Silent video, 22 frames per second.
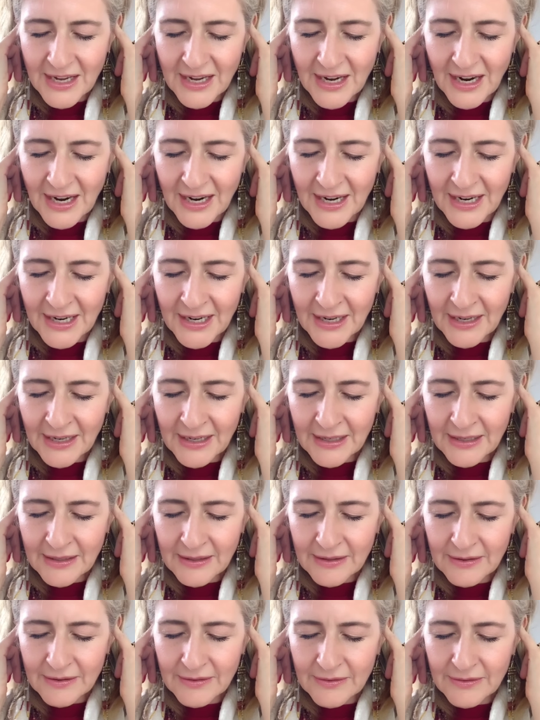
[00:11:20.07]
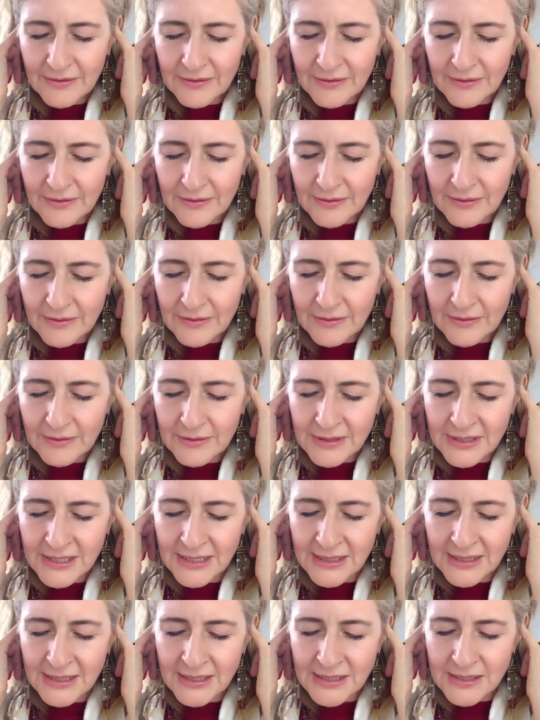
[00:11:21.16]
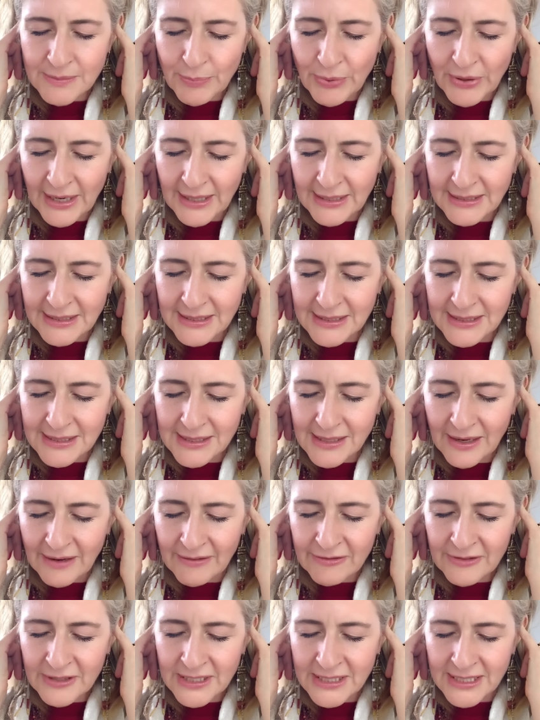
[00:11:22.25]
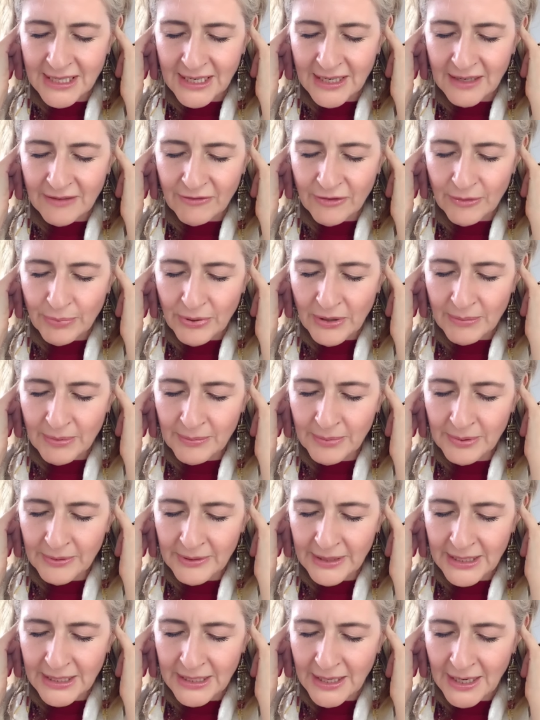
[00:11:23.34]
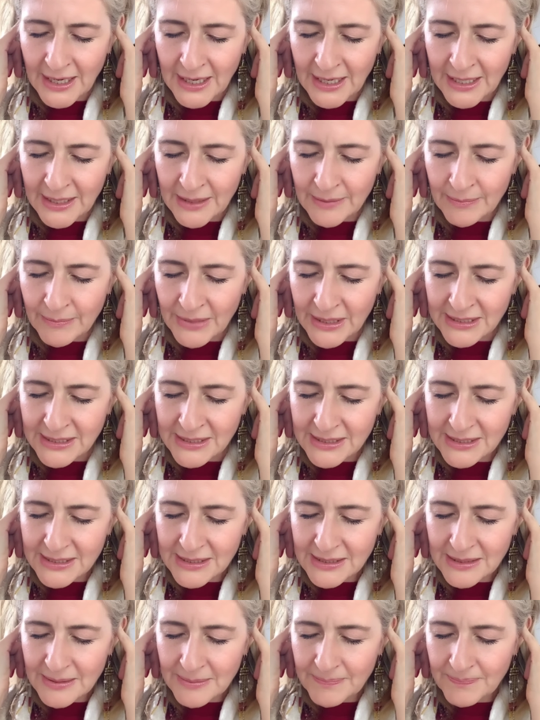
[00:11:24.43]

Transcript: I did this practice every day for probably 9 months,